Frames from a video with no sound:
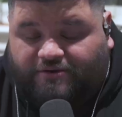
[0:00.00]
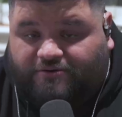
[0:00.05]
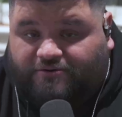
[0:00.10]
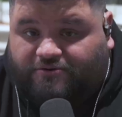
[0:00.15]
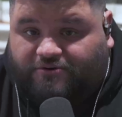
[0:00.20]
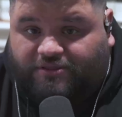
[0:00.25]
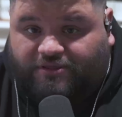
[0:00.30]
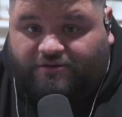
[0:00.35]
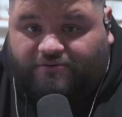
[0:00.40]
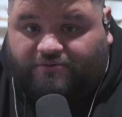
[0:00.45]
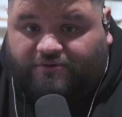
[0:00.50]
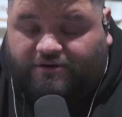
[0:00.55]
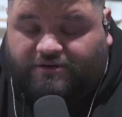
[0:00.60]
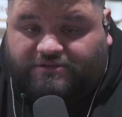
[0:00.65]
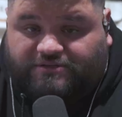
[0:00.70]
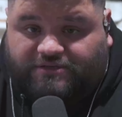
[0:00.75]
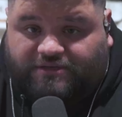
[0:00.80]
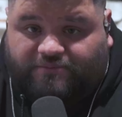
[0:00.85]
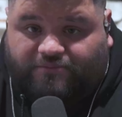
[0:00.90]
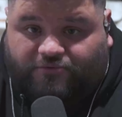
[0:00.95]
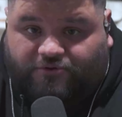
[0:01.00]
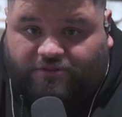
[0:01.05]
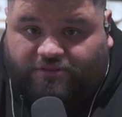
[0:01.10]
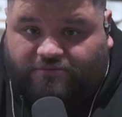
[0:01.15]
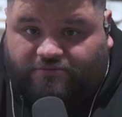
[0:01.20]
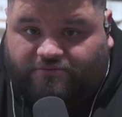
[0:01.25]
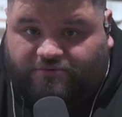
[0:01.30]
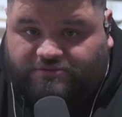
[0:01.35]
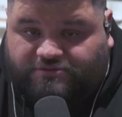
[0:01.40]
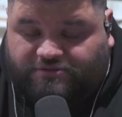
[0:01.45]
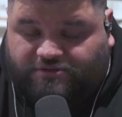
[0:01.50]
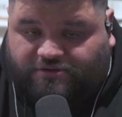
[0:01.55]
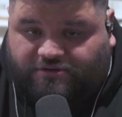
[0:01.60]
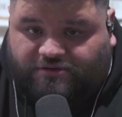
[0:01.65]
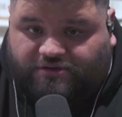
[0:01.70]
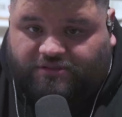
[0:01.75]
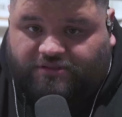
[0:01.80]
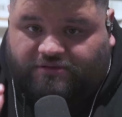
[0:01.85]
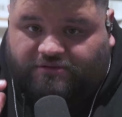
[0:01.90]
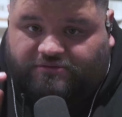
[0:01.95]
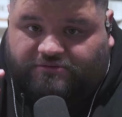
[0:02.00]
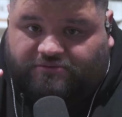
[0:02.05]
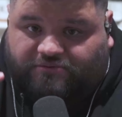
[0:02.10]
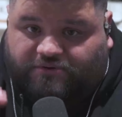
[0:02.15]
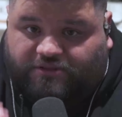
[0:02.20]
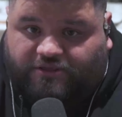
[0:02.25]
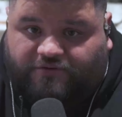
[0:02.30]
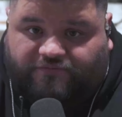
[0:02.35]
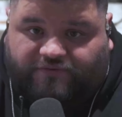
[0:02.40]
or they want to sing more than one song and then it's a really